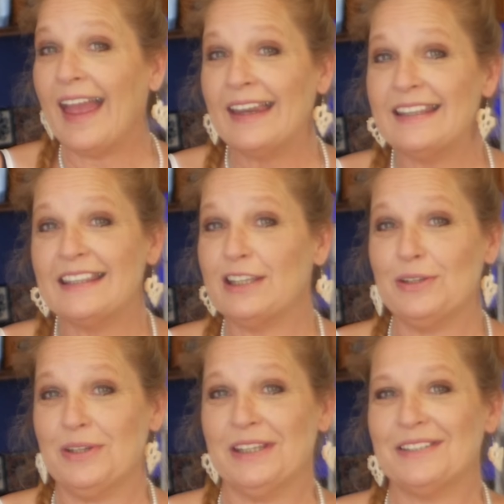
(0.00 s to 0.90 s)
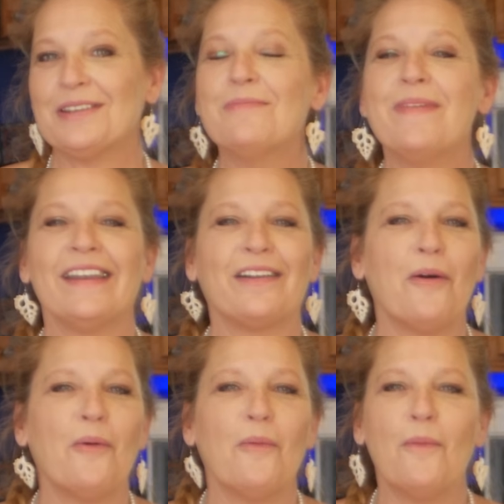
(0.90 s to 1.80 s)
anything you need to make
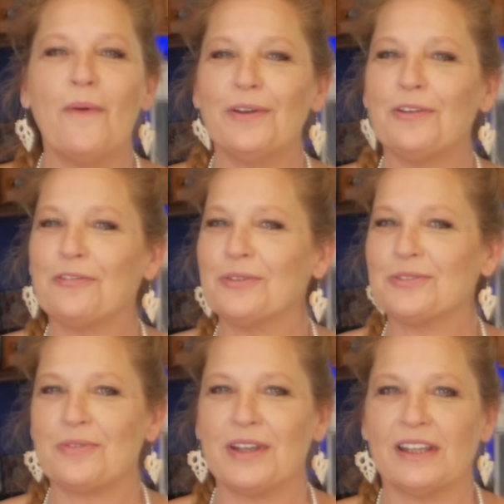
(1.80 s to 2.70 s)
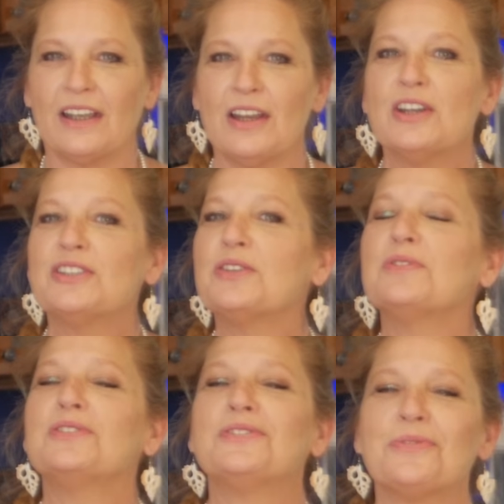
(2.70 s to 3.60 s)
a wonderful drink to
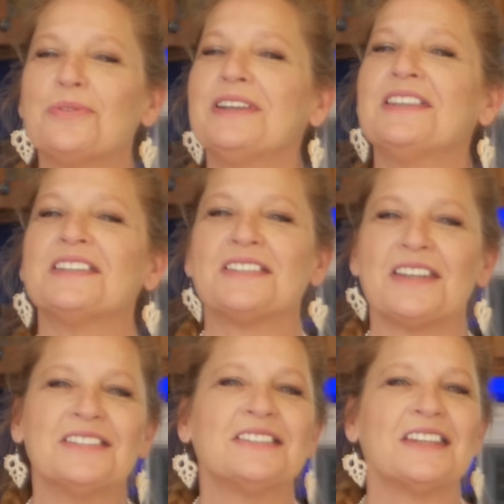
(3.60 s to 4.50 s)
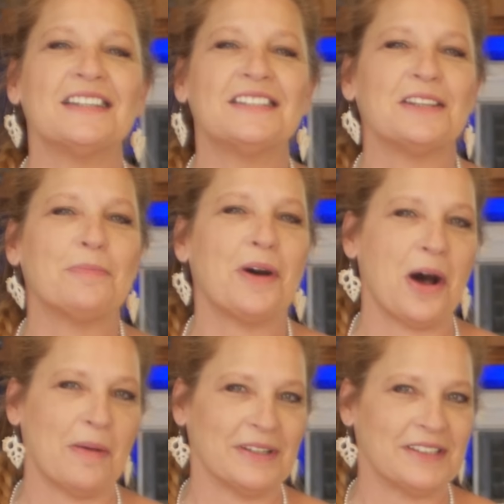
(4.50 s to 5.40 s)
enjoy the sunsets in the
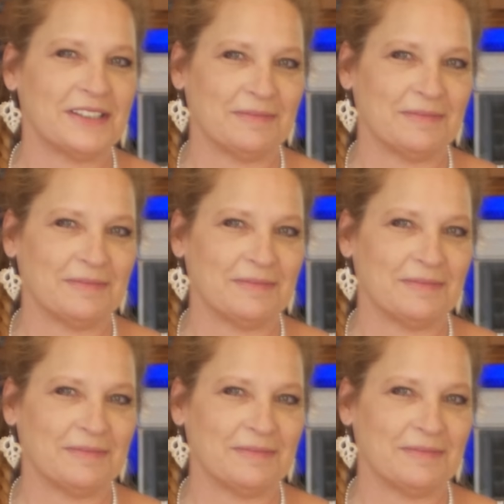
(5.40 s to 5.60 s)
Bahamas.